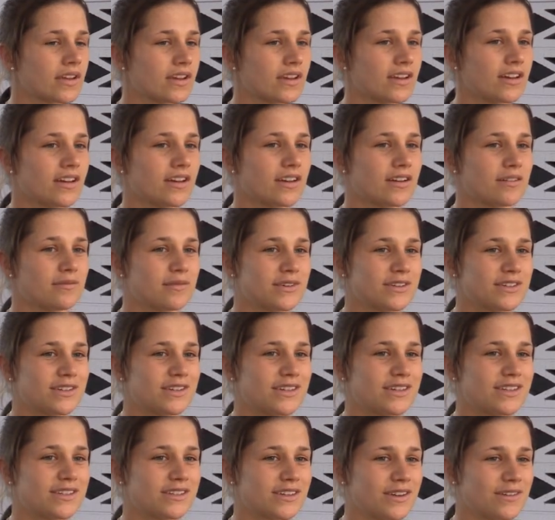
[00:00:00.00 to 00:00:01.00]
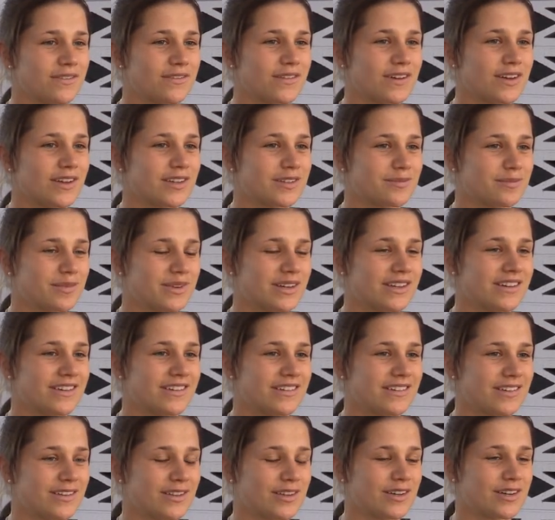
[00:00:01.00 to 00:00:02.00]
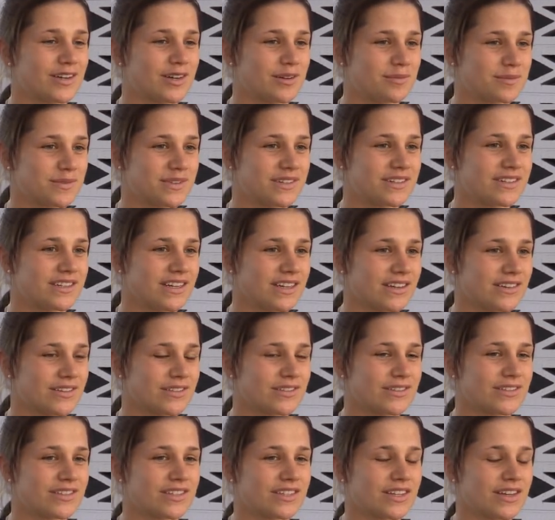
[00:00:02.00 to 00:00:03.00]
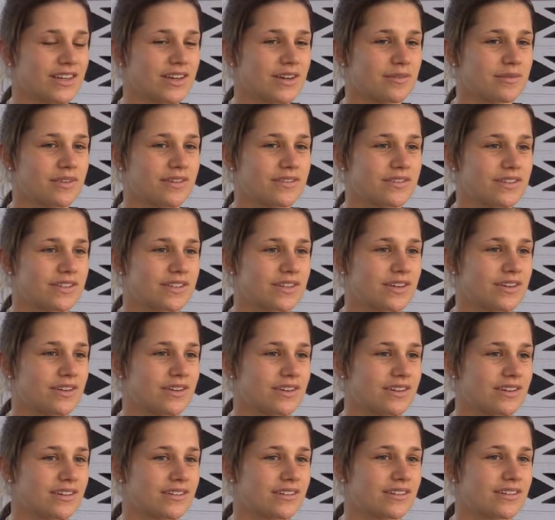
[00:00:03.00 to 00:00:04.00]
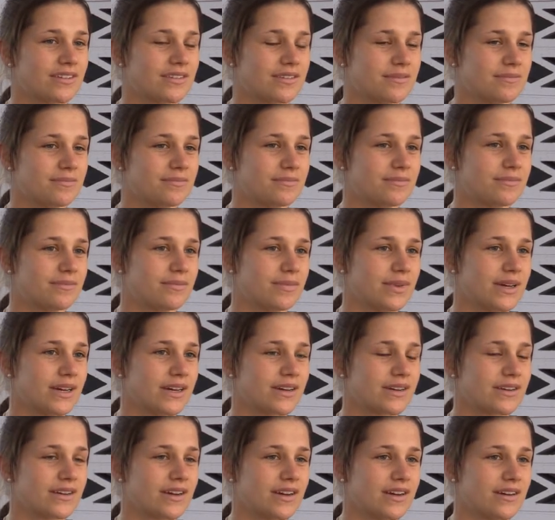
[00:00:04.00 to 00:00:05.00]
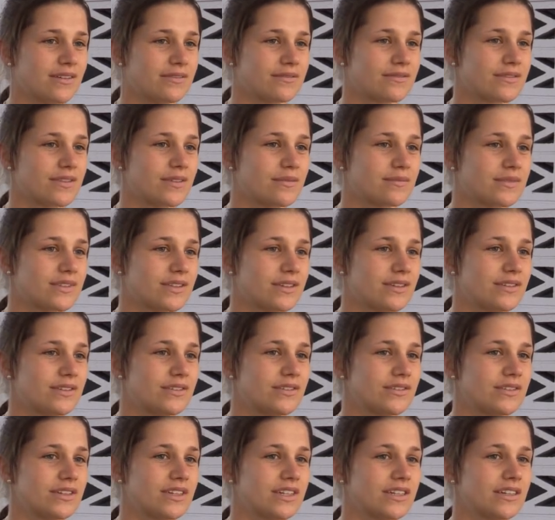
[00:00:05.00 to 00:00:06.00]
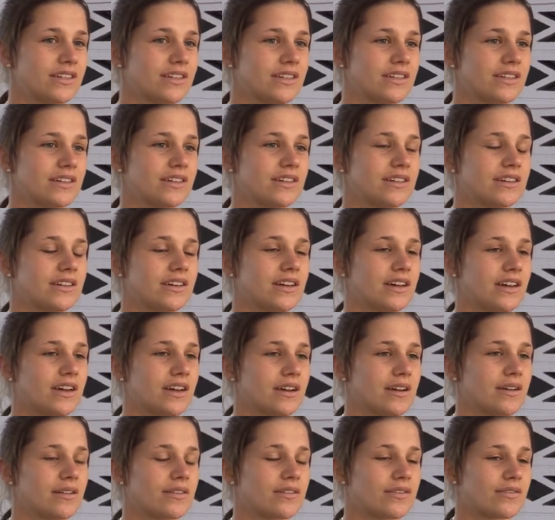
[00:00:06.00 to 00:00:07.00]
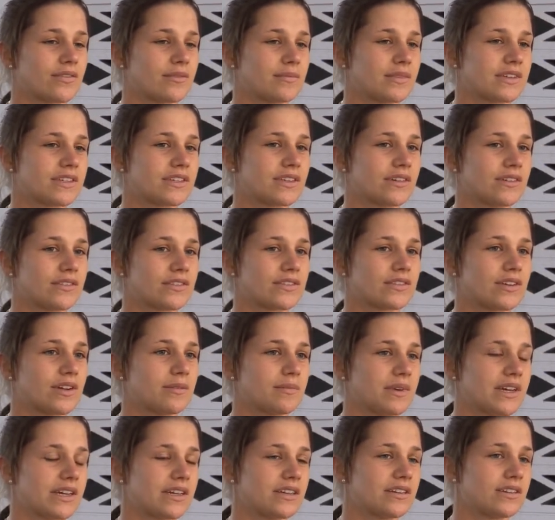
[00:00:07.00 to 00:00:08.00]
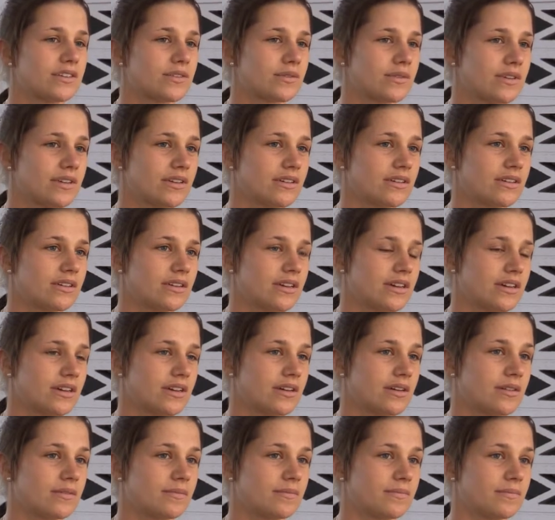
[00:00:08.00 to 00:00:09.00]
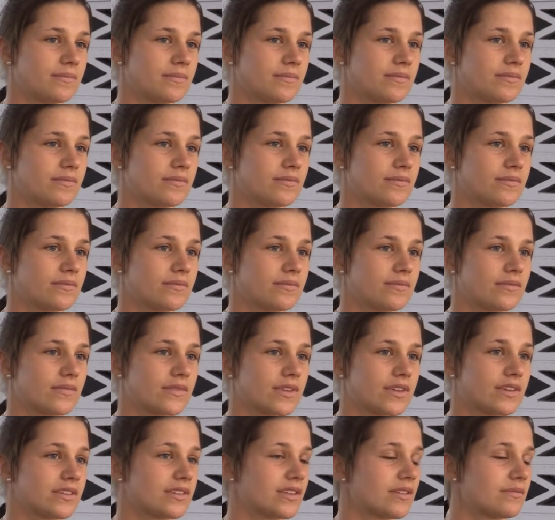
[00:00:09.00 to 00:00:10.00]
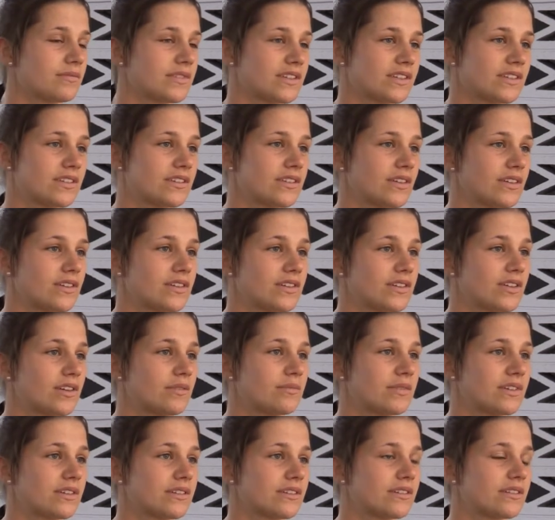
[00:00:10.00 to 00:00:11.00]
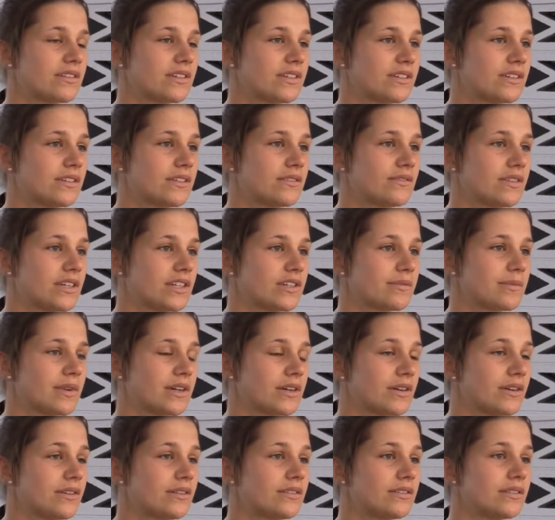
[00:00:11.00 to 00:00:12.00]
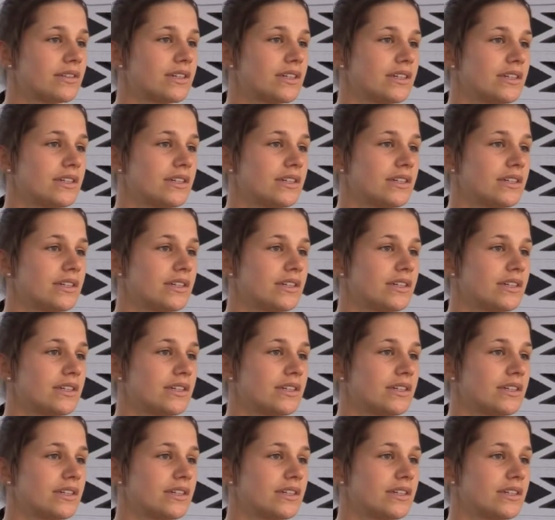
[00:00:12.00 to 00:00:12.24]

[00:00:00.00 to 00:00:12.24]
My journey so far has been a lot of ups and downs. I've just got back from surgery, threw myself straight back into it because I'm just so determined to reach my goal.